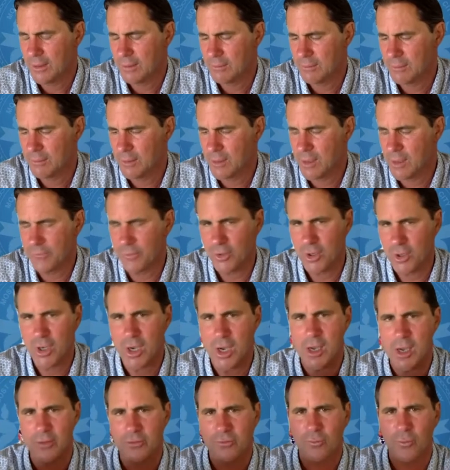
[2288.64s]
along the
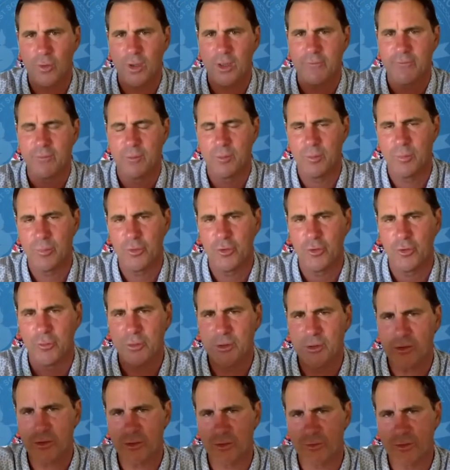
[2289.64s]
causeway from Imperial
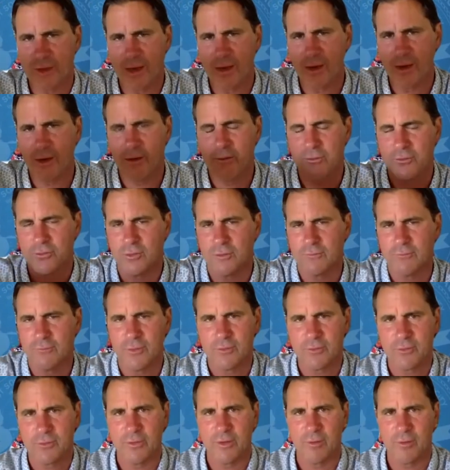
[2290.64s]
Beach to San Diego and Chula
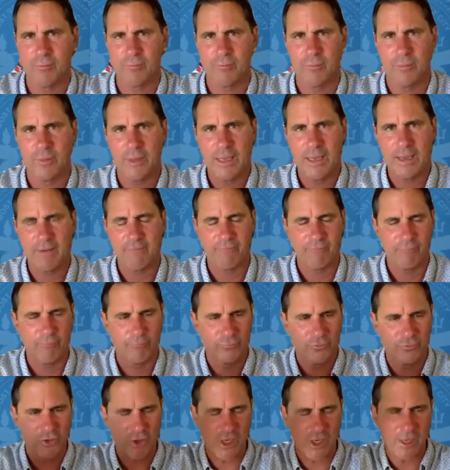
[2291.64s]
Vista, they have
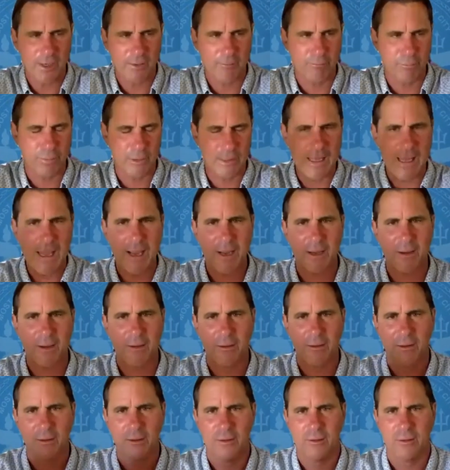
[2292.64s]
giant black
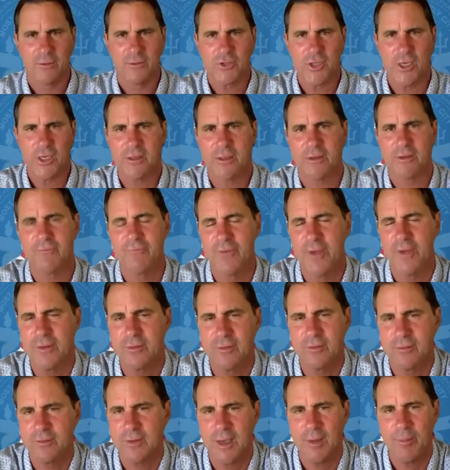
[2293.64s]
chain link
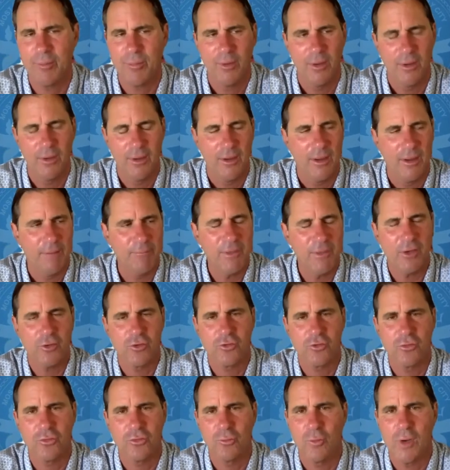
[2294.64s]
fences up. I'm not
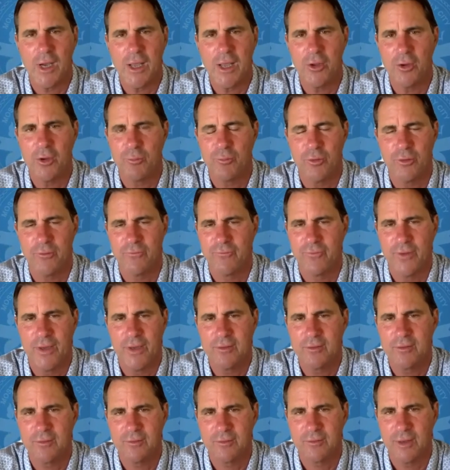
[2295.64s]
sure why you put
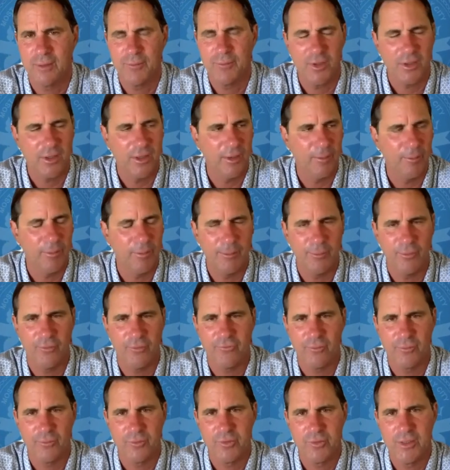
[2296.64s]
fences up to keep people
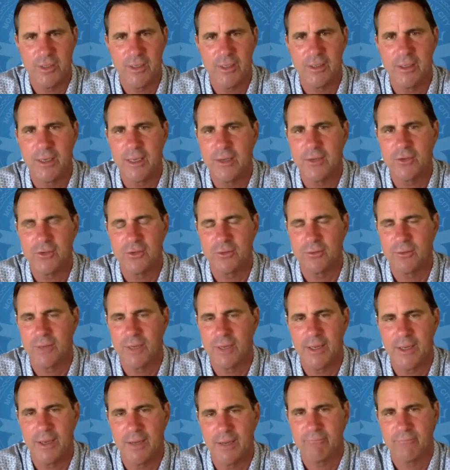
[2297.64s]
from seeing nature.
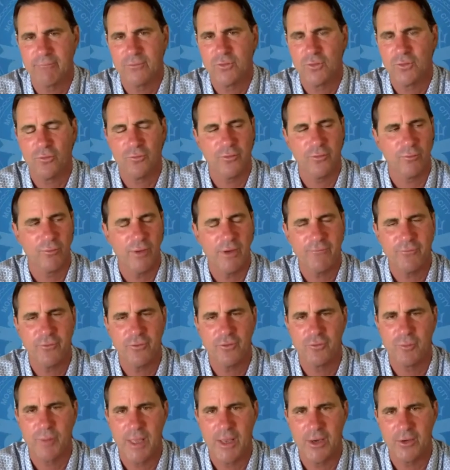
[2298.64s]
Like I told the
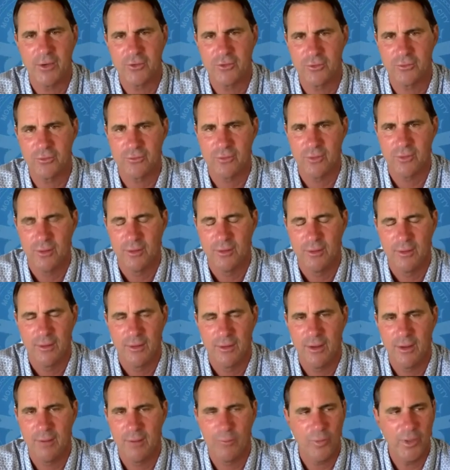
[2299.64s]
refuge managers,
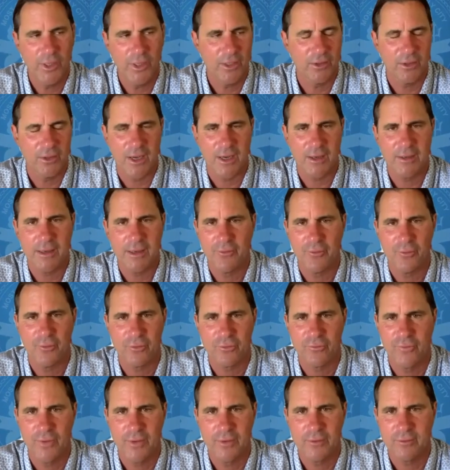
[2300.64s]
we got to knock down those
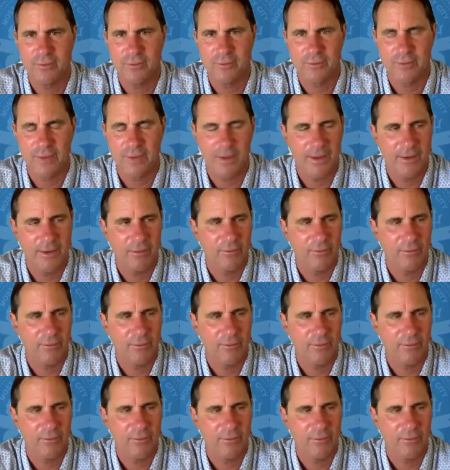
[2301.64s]
fences. And